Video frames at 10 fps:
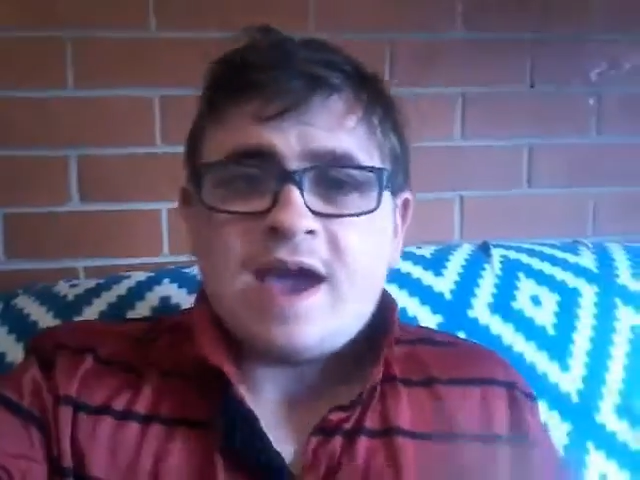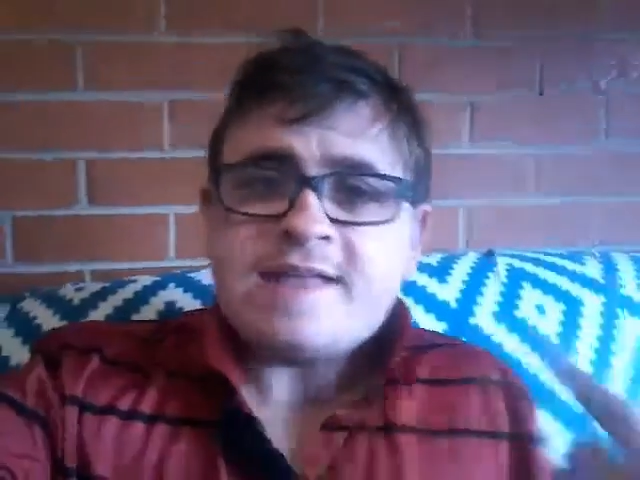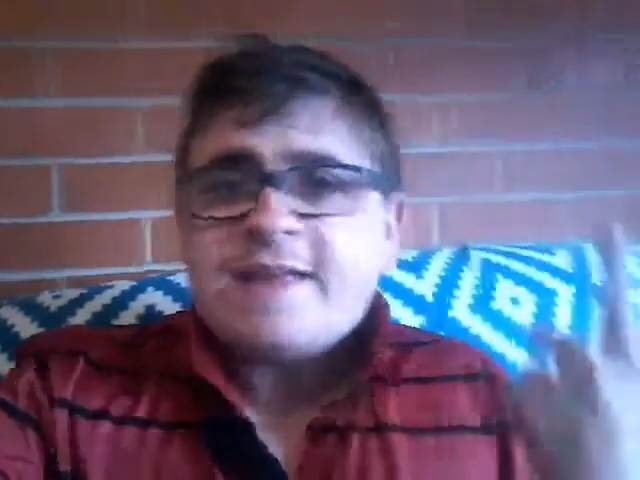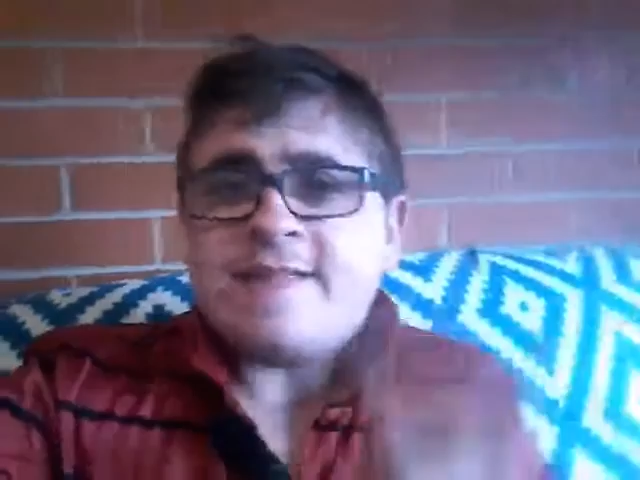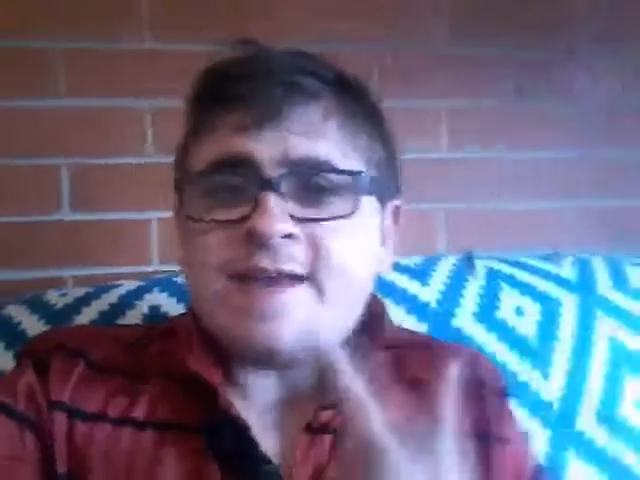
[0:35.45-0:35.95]

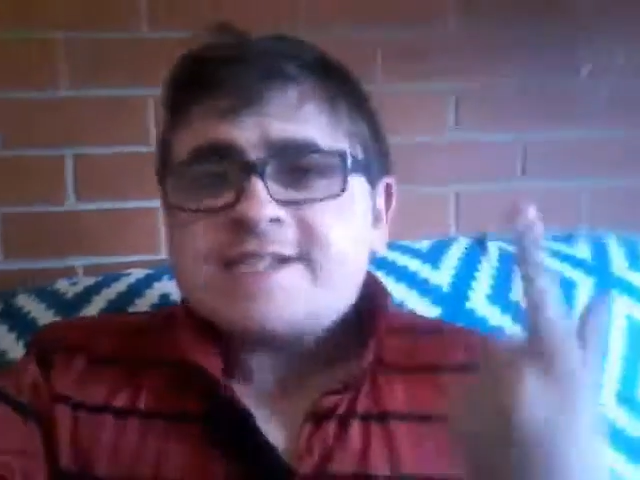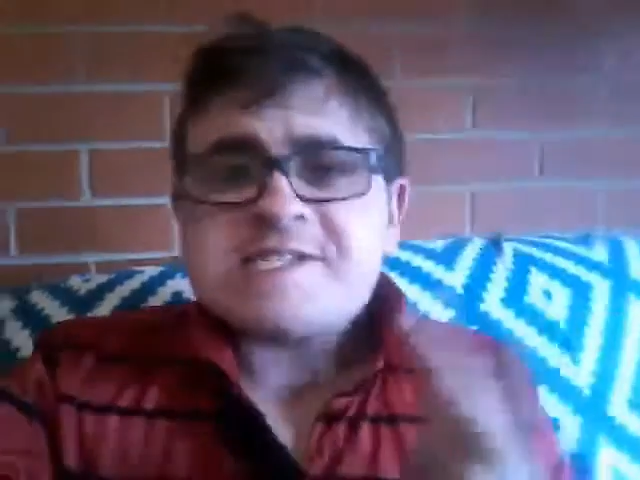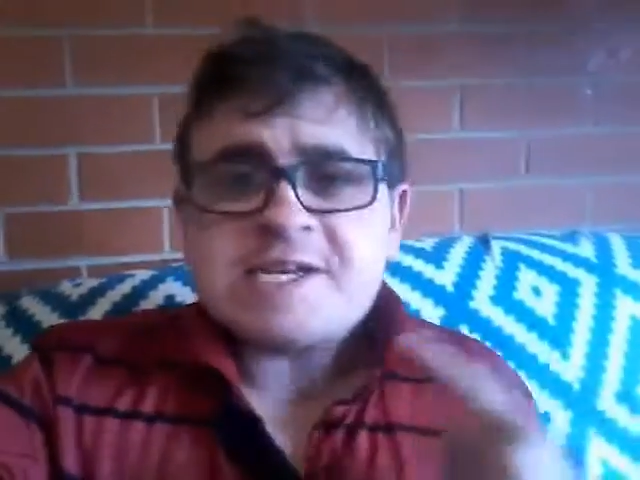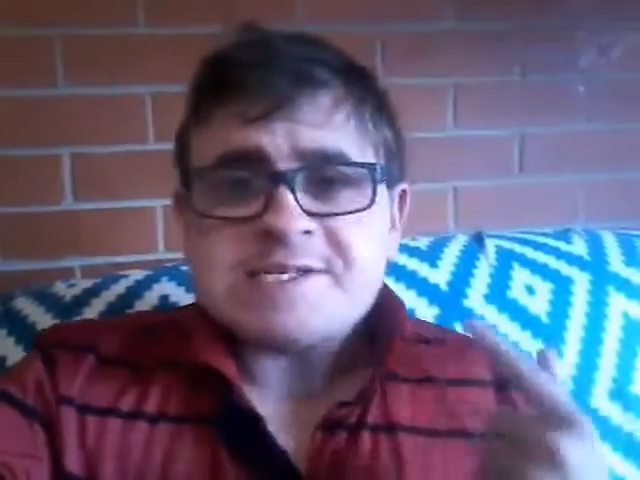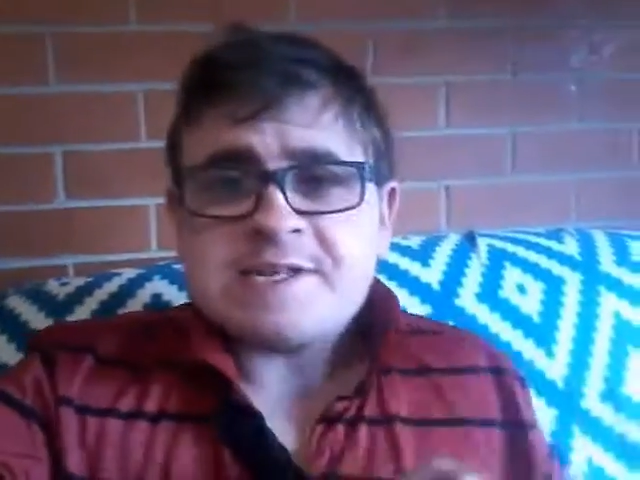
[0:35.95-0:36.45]
And that next
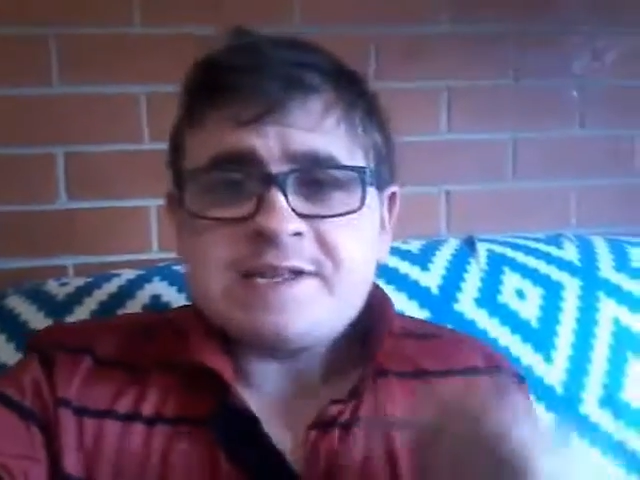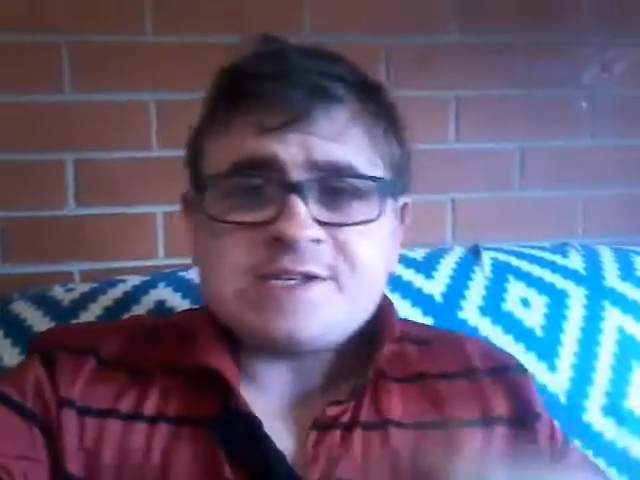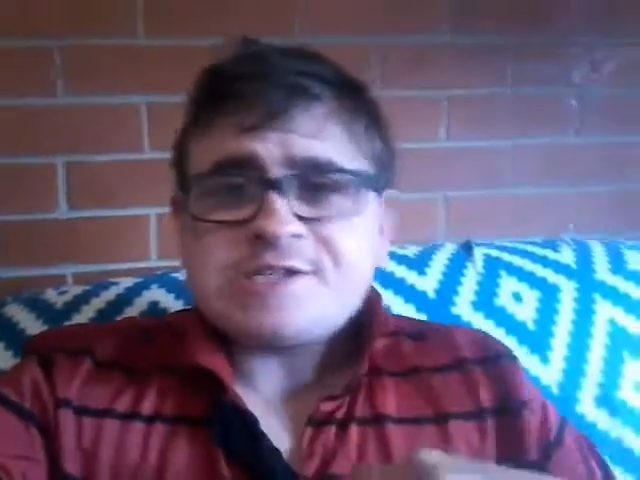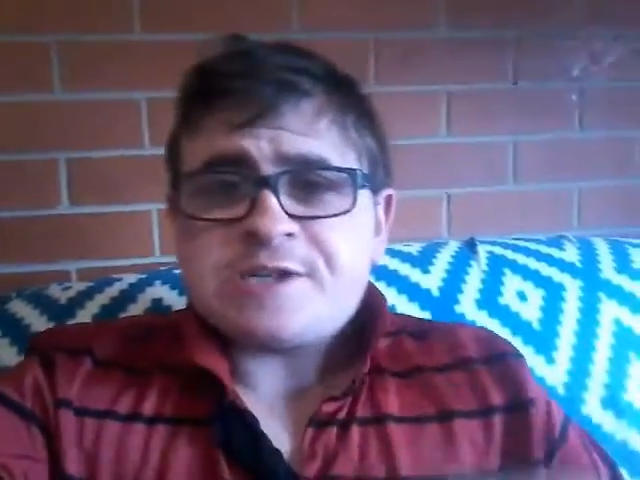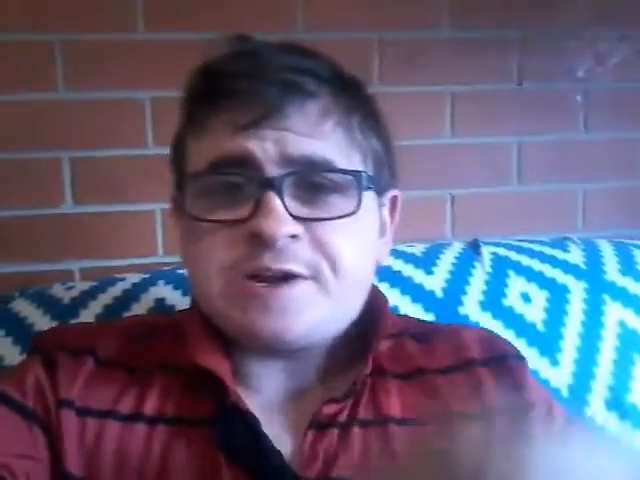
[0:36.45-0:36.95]
season, they're
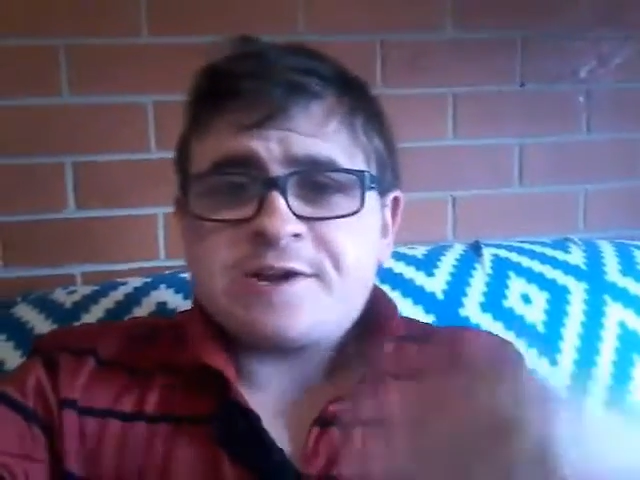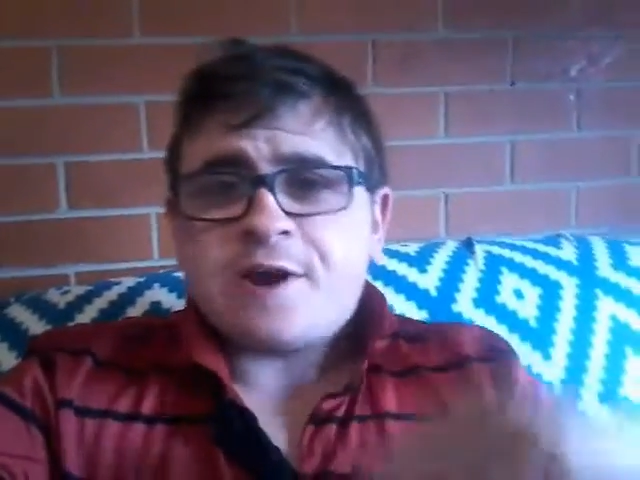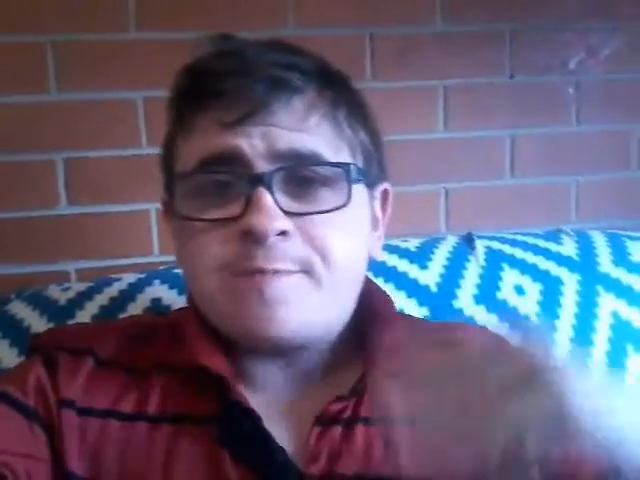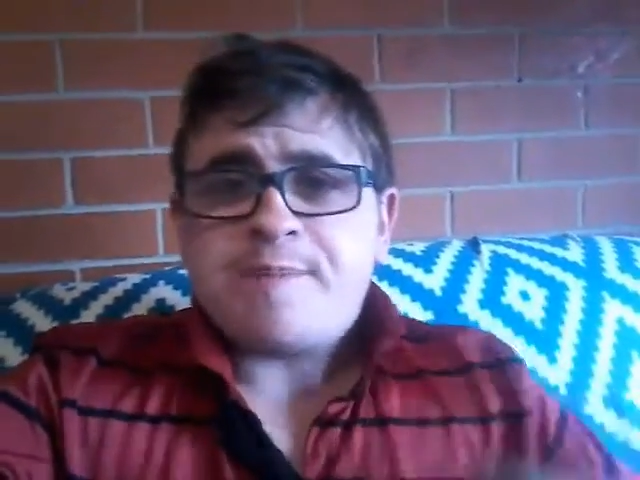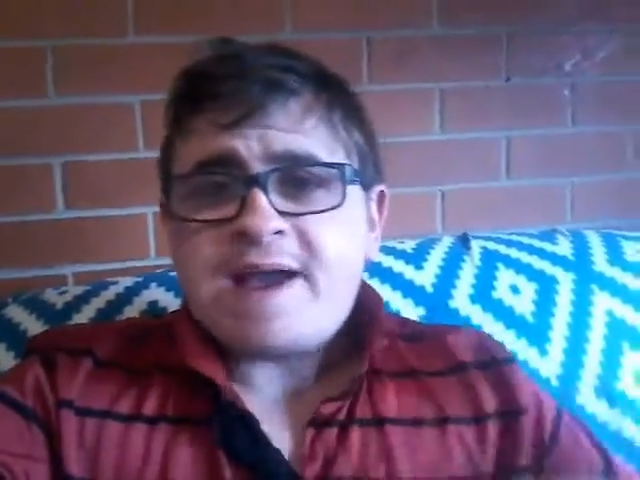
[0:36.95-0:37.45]
just going to
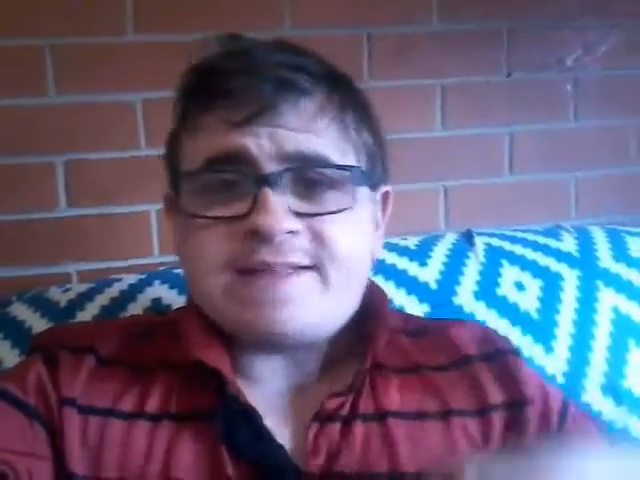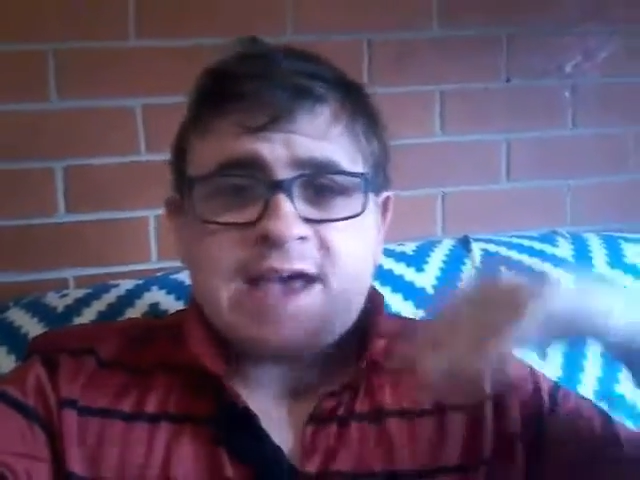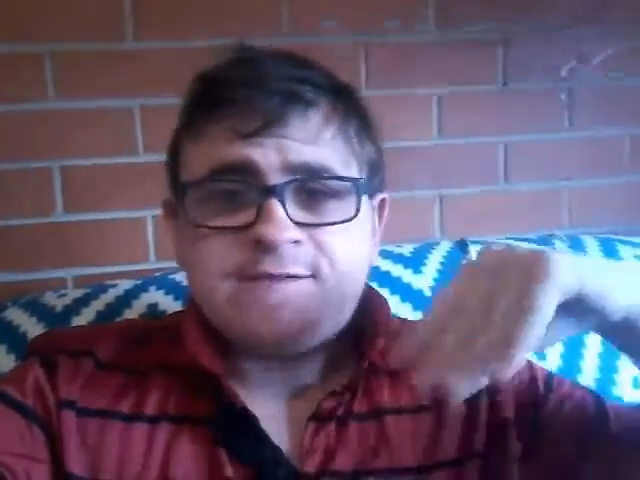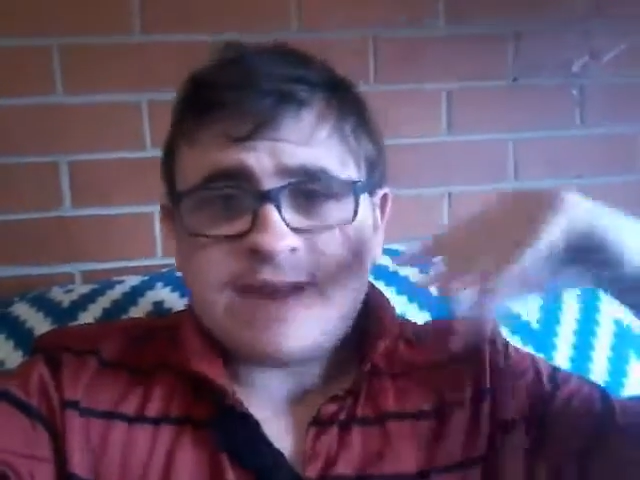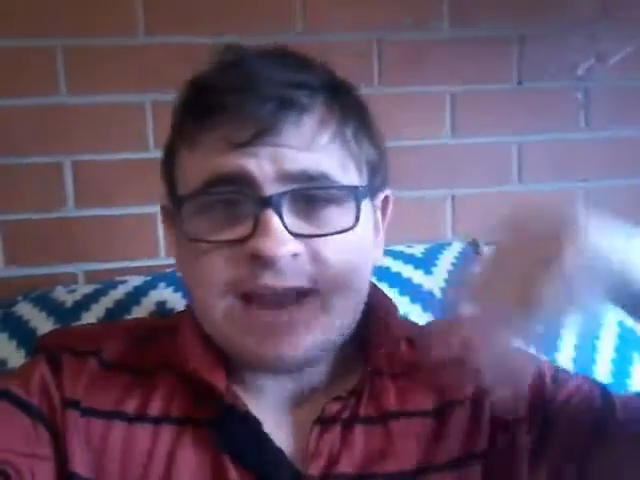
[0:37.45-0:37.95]
go back to having